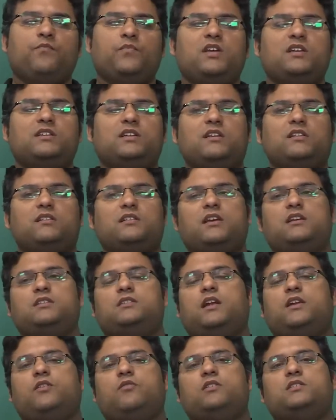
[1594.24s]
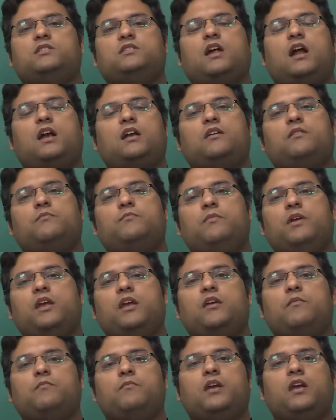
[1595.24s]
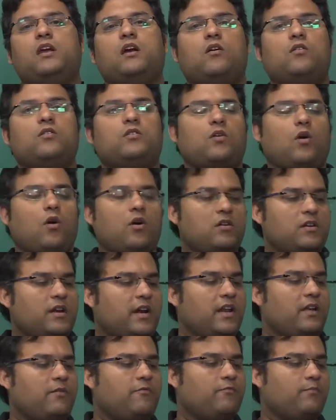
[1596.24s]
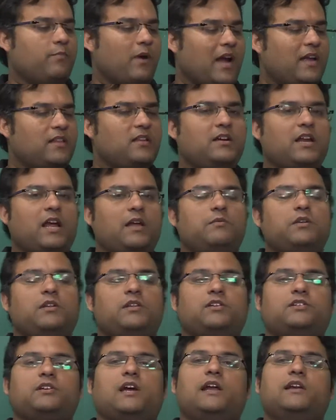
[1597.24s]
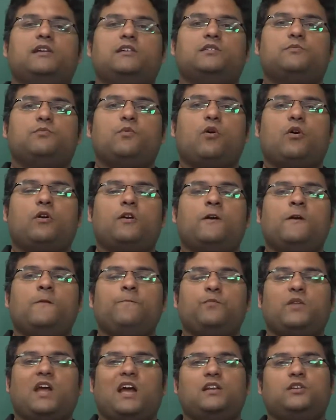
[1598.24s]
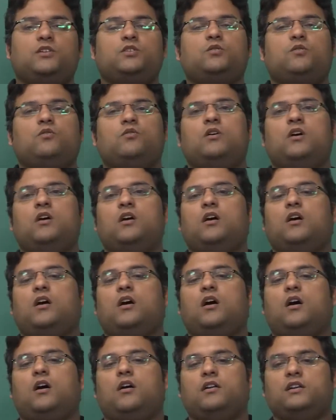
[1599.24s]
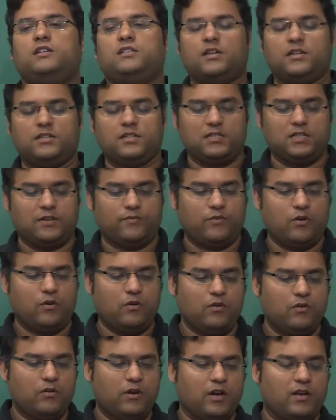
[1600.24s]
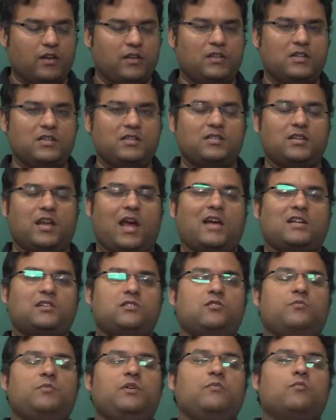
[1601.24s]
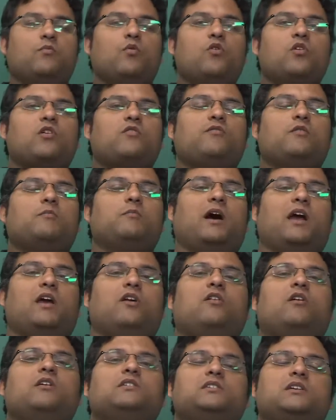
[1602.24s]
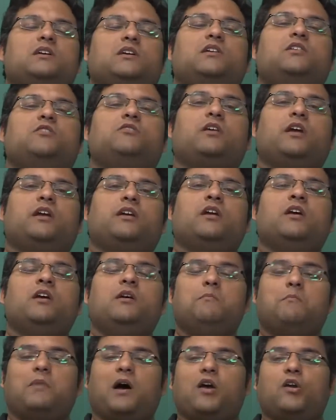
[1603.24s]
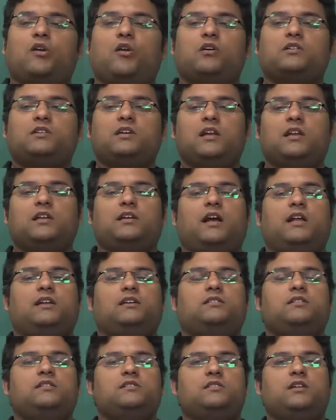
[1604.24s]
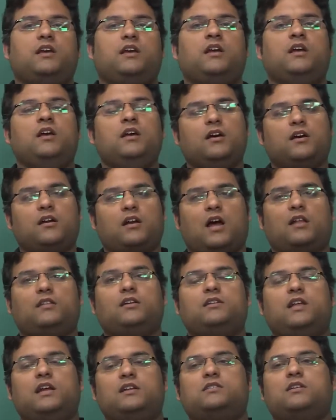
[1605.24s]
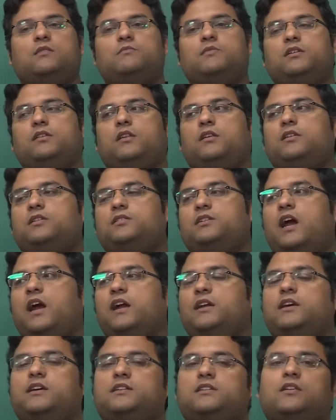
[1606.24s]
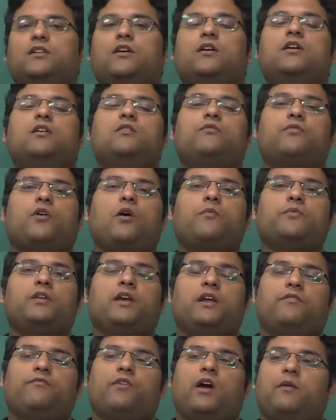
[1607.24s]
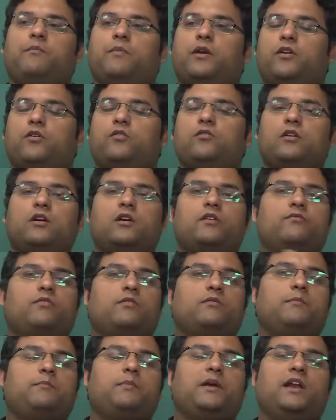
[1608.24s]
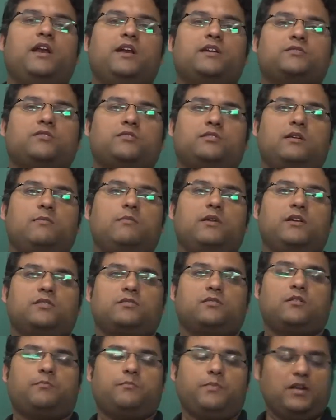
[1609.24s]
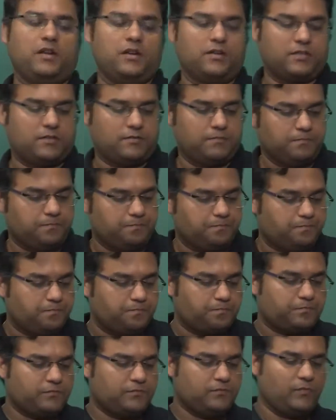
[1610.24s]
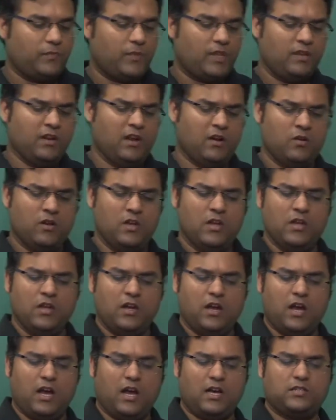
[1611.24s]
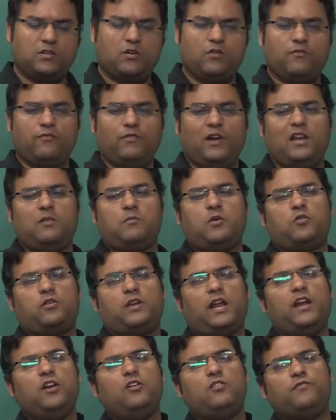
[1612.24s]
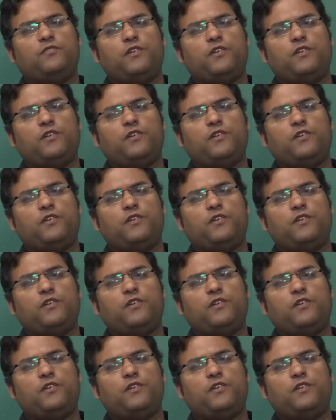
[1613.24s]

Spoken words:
These are the things that you can start make out already by the time that the child is born, and so researchers have concluded that this has to be more of a biological trait, biological characteristic, rather than something that the child has learned from the environment, learned from the parents or siblings or peers. Now, so while about 10 to